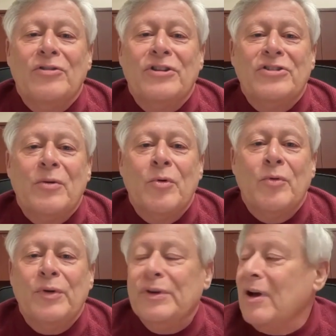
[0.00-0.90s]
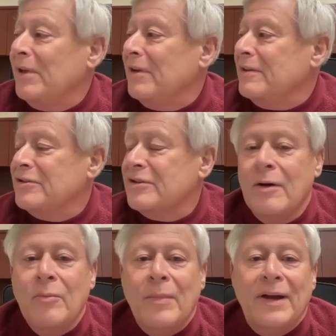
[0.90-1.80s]
and someone would come in and say,
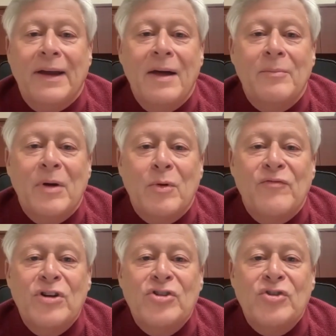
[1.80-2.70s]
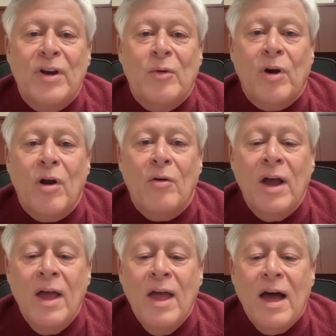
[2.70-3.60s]
oh my God, my refrigerator broke.
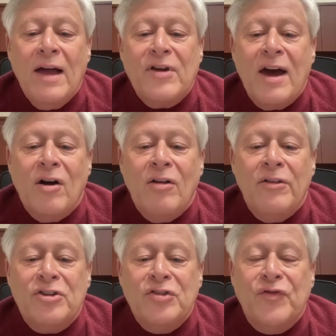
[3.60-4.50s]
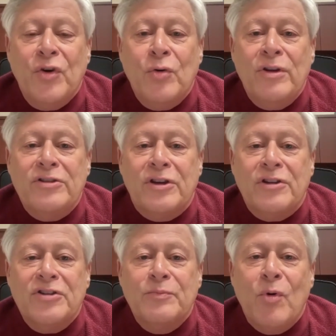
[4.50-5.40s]
I've got all this food. It's going to
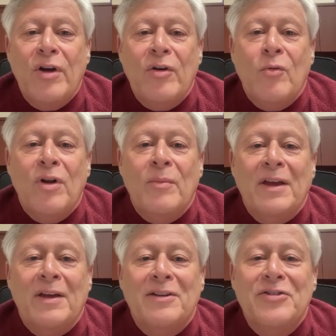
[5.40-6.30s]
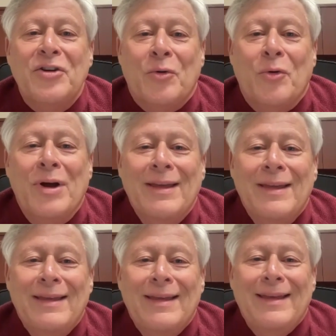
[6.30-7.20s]
spoil. What am I going to do?
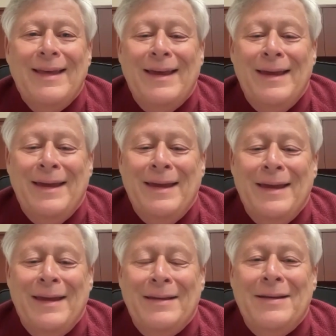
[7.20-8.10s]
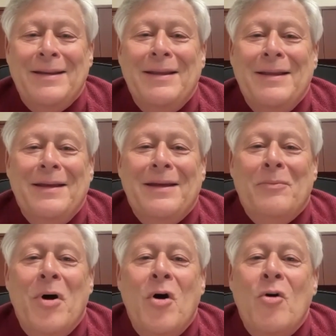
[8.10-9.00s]
And
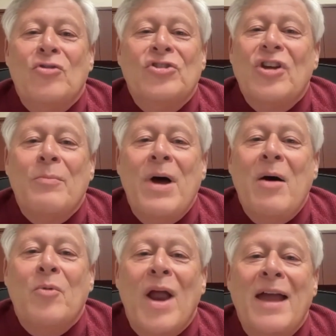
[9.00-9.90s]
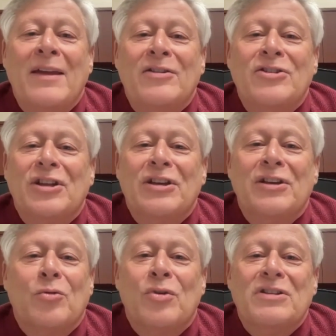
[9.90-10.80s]
Mo somehow miraculously
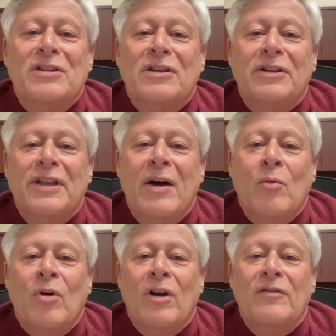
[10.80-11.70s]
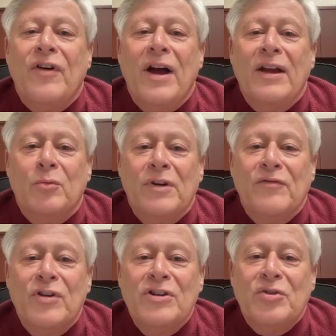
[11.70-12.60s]
through his little network could find a
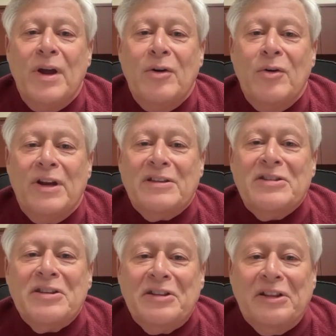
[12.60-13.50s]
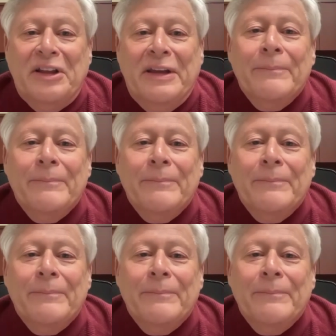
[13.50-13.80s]
refrigerator instantly.